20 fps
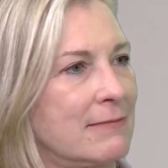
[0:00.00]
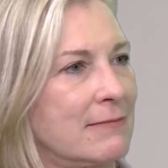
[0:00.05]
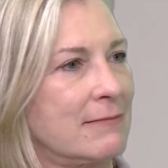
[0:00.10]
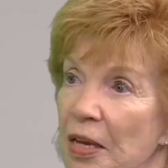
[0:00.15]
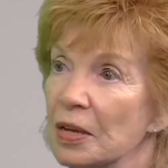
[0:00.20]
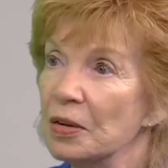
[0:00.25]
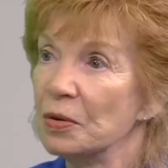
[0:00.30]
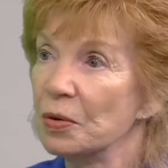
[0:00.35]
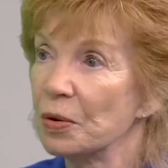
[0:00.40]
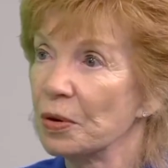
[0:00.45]

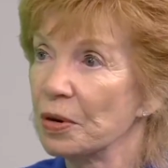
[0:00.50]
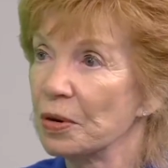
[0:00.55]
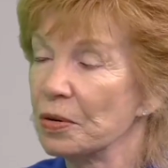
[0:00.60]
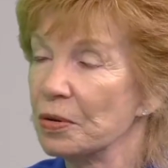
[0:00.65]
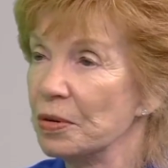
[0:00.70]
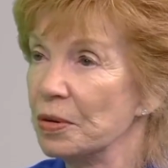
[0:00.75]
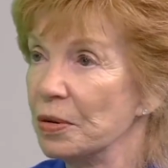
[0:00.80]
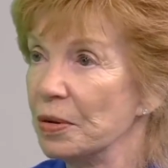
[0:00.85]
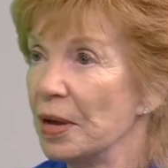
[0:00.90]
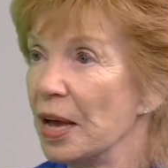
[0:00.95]
in order
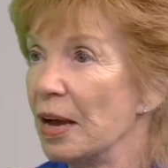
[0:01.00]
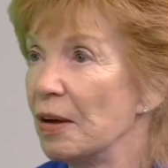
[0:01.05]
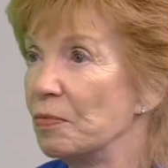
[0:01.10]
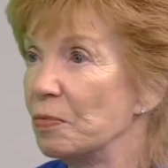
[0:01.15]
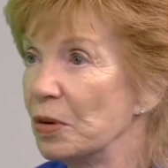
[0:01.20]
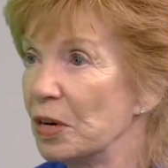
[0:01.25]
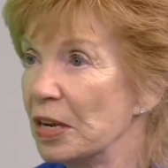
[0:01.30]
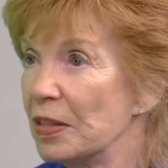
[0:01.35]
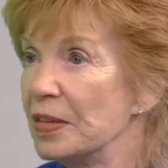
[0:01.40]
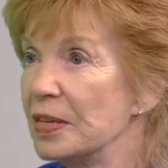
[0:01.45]
to have
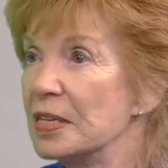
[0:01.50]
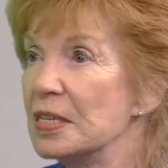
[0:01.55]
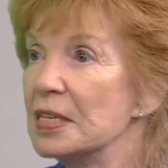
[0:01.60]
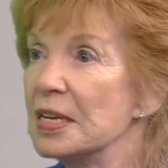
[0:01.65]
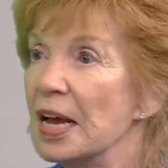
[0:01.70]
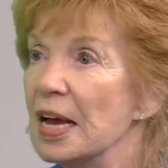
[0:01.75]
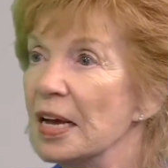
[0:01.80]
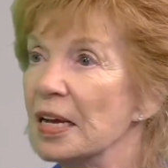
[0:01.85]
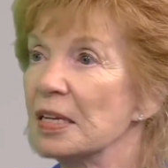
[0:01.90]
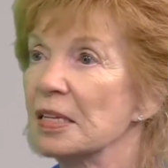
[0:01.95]
one of these
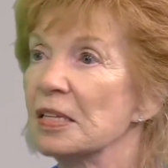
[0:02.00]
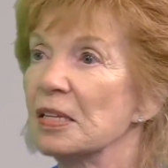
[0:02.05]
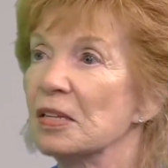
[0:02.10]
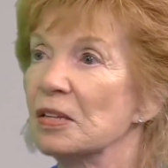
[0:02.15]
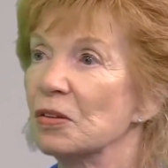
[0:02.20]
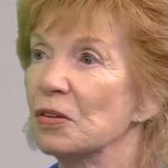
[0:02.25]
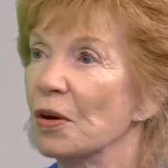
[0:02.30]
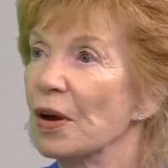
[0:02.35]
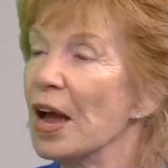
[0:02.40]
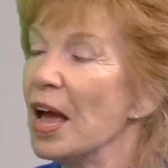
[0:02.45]

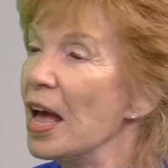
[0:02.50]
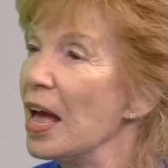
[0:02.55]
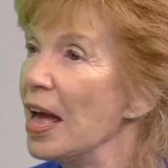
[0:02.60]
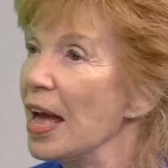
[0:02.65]
tests, or